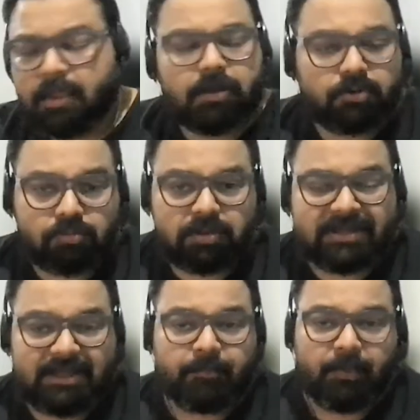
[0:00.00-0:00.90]
Google
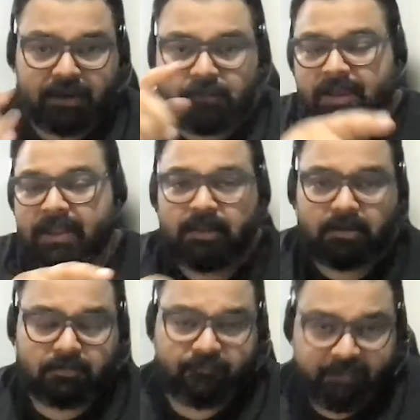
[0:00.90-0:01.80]
Keep, in my
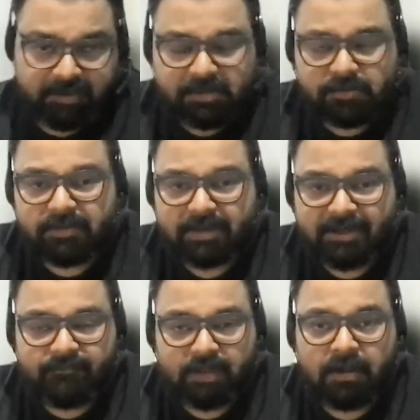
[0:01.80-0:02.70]
video that I
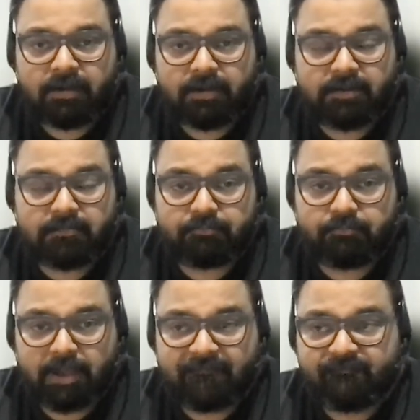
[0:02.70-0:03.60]
have done,
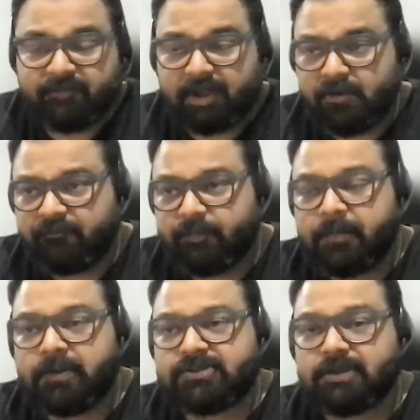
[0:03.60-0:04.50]
I've kind of pretty
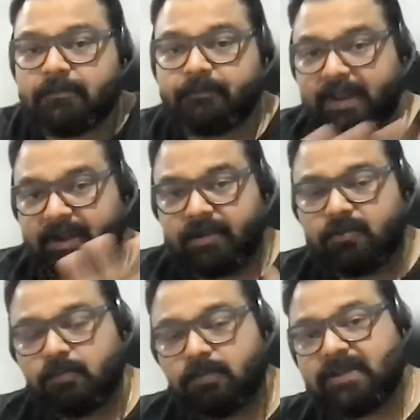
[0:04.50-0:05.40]
much compared
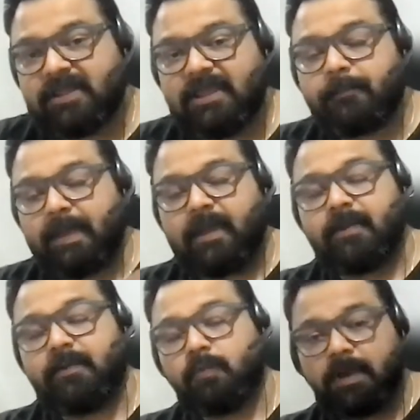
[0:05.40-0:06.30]
Google Keep
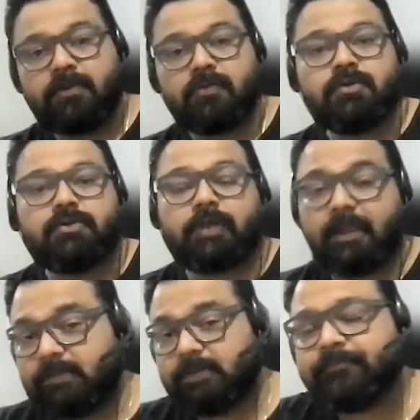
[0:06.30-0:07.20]
and OneNote
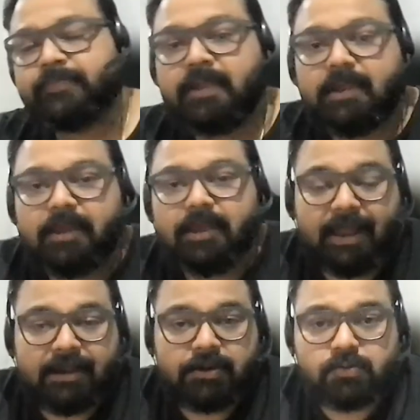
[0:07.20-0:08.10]
together.
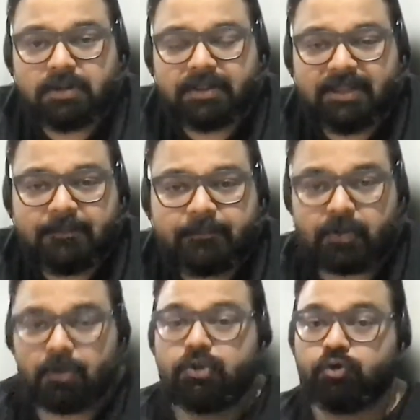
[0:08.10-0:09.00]
And Google Keep,
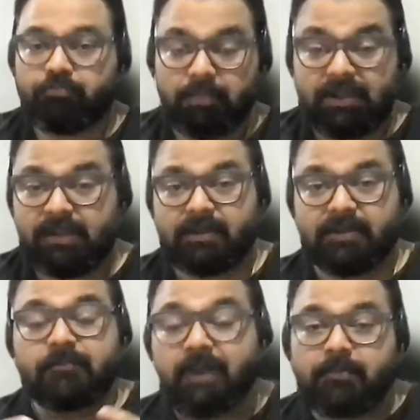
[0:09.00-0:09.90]
to me,
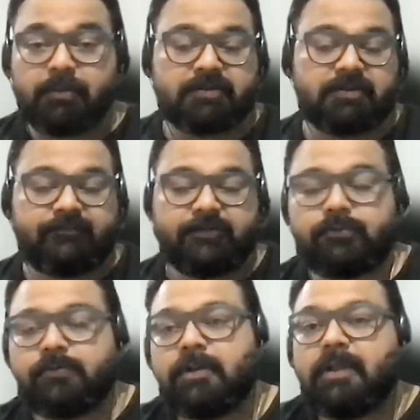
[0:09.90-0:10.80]
it's my personal
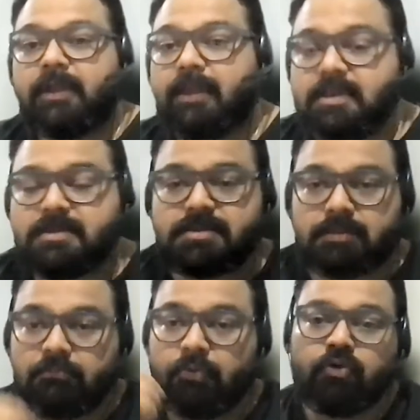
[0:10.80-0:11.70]
view, is
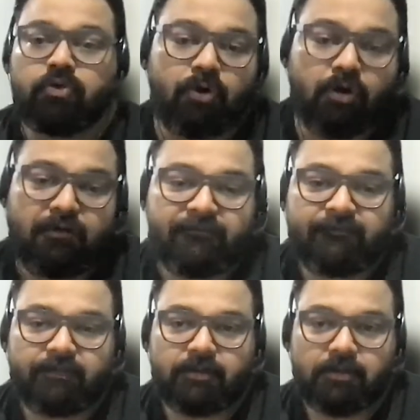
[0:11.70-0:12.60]
more of
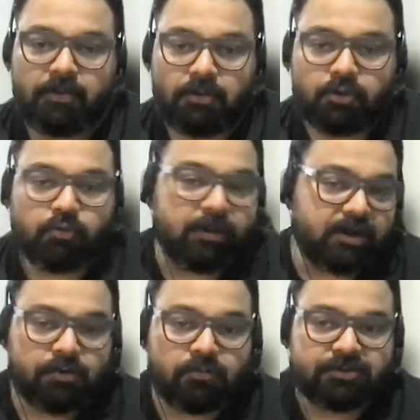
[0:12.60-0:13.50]
quick
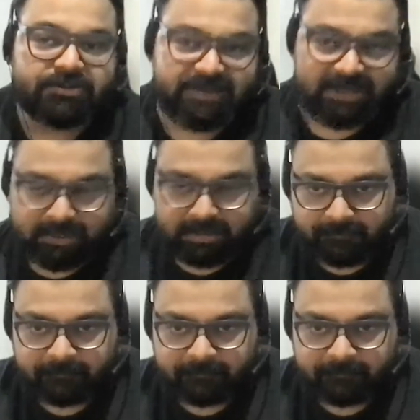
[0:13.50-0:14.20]
notes taking.